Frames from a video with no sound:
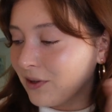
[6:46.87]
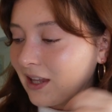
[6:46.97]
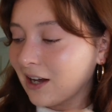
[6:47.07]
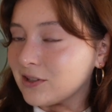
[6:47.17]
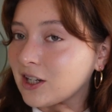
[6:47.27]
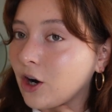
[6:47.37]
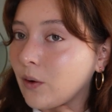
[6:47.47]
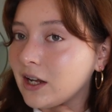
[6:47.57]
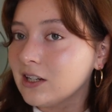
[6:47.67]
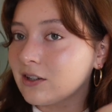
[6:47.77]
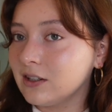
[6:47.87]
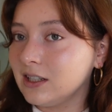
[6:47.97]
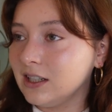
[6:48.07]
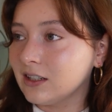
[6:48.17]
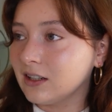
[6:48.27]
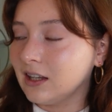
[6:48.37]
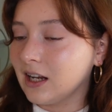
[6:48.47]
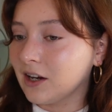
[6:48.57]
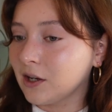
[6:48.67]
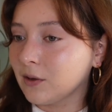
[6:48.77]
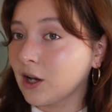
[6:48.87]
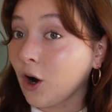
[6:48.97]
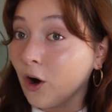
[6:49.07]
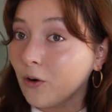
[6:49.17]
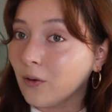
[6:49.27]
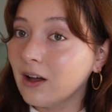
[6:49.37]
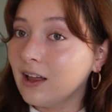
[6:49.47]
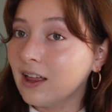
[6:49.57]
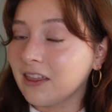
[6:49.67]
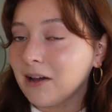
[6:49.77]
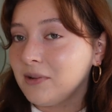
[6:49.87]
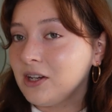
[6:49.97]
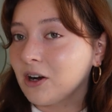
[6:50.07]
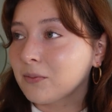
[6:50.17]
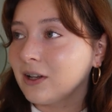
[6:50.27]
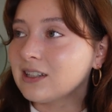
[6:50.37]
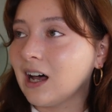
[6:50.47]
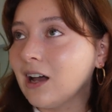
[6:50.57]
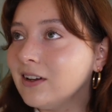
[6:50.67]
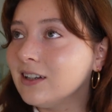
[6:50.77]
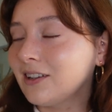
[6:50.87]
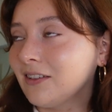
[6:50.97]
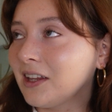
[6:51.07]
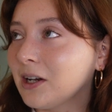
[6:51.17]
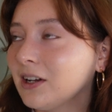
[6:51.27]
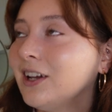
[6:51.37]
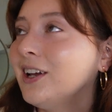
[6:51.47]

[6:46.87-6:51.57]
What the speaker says: And I was like, oh, I interned here and there. And they were like, oh, that PR place, I've interned there